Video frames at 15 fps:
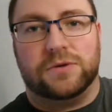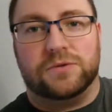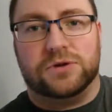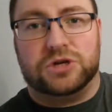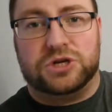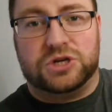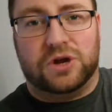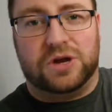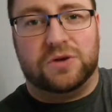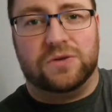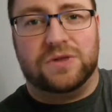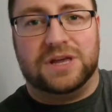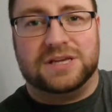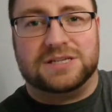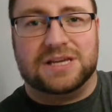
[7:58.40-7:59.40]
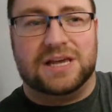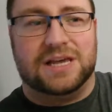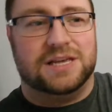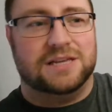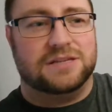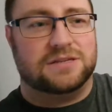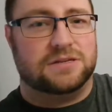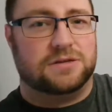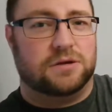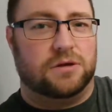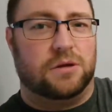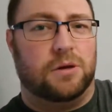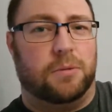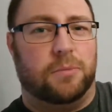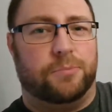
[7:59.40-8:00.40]
So the shine on this
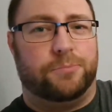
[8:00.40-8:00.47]
is